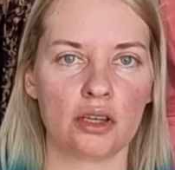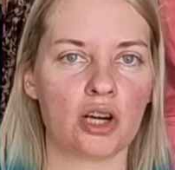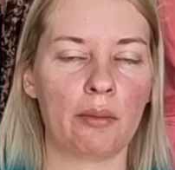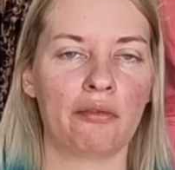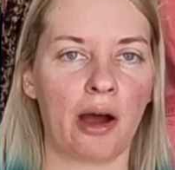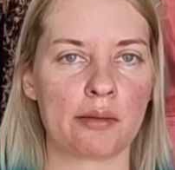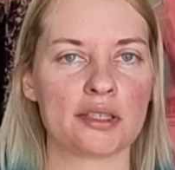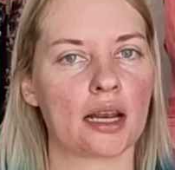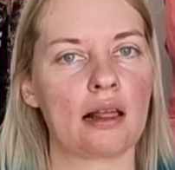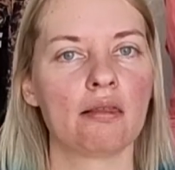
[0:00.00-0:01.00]
type of items
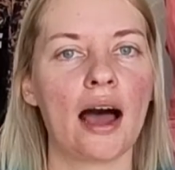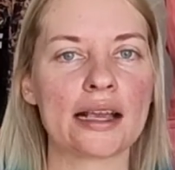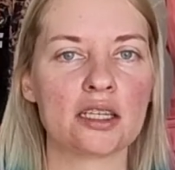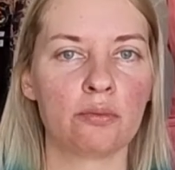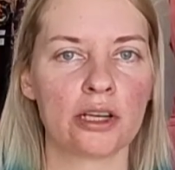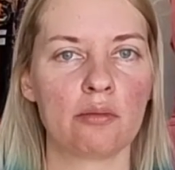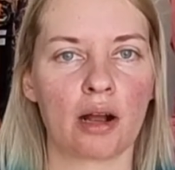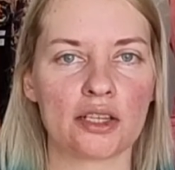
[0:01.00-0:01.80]
that I like to bring in my